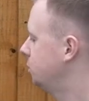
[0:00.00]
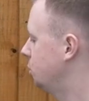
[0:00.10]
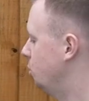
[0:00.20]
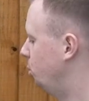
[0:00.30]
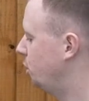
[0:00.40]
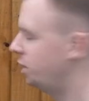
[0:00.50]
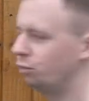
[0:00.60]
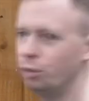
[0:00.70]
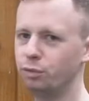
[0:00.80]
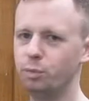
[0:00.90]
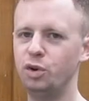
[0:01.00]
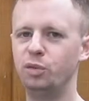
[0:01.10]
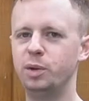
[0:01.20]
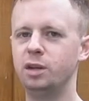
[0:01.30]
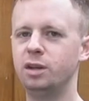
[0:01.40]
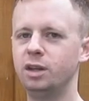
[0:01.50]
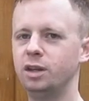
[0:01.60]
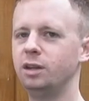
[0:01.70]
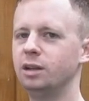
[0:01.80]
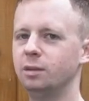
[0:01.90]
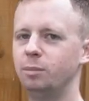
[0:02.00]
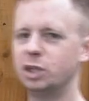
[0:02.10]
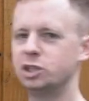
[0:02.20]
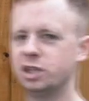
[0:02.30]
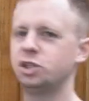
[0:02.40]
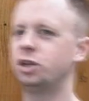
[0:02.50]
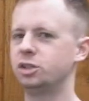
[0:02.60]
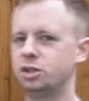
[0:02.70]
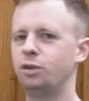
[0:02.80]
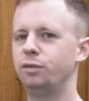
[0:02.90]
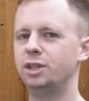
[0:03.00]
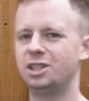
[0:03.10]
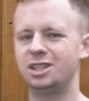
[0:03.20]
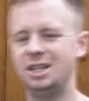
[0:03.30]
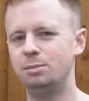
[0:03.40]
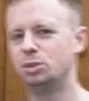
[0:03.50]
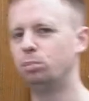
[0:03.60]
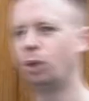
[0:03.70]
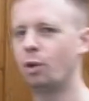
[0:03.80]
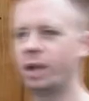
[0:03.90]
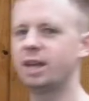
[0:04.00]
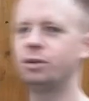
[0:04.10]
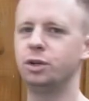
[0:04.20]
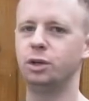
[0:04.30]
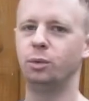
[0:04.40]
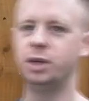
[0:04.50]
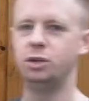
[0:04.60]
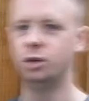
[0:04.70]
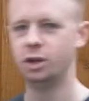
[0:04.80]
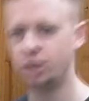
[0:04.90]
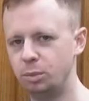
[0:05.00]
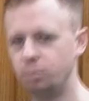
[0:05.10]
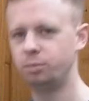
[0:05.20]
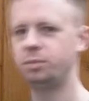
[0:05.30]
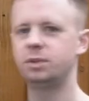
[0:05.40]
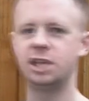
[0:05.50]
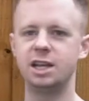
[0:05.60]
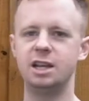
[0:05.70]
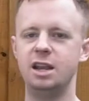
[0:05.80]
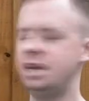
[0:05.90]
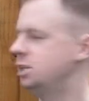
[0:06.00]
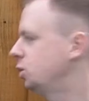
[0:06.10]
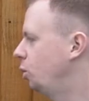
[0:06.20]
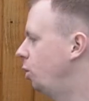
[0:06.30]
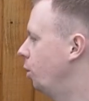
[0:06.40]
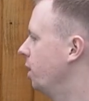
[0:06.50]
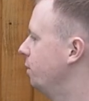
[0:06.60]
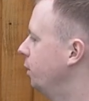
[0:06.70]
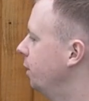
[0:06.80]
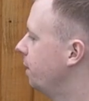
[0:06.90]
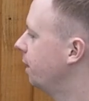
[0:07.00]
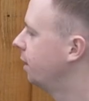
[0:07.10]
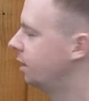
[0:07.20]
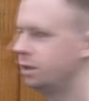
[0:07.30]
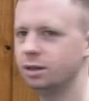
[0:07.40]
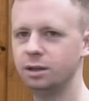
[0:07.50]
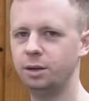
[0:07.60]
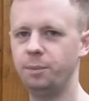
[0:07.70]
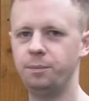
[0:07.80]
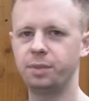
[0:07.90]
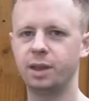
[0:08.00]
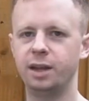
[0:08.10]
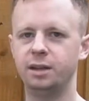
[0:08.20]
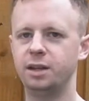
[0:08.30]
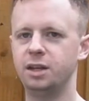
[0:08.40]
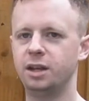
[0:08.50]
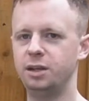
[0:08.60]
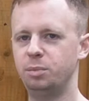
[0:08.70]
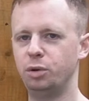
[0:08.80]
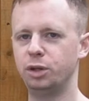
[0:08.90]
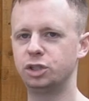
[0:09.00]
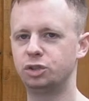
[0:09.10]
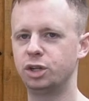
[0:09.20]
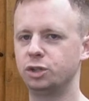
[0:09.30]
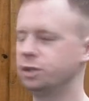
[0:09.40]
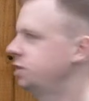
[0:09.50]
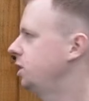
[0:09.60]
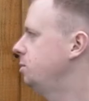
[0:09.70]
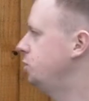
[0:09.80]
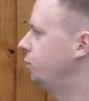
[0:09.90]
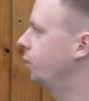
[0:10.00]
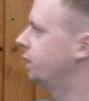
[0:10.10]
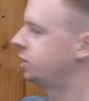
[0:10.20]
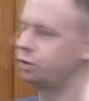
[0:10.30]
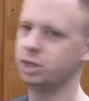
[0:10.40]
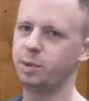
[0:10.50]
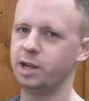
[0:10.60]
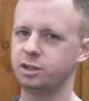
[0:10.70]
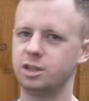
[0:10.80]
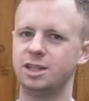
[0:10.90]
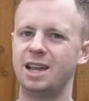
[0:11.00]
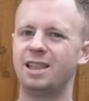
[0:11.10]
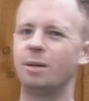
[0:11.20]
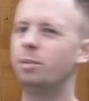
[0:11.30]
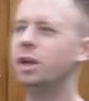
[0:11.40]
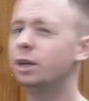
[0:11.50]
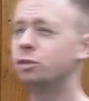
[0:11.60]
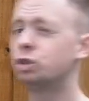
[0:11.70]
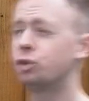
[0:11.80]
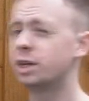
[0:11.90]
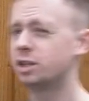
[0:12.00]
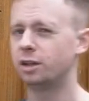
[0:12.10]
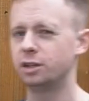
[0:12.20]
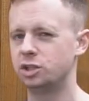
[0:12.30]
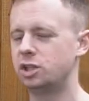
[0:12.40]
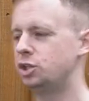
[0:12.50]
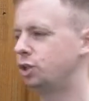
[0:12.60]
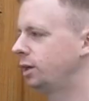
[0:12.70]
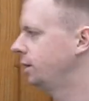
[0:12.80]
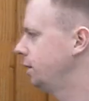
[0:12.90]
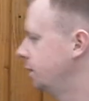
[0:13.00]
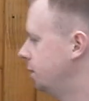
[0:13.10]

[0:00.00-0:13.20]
So plenty of room for movement, much less chance of the seams blowing out on you when you, you take a knee, squat, whatever, um, and then and you're putting stress on the seams. You've got that stretch panels to take that bit of stress out of the stitching.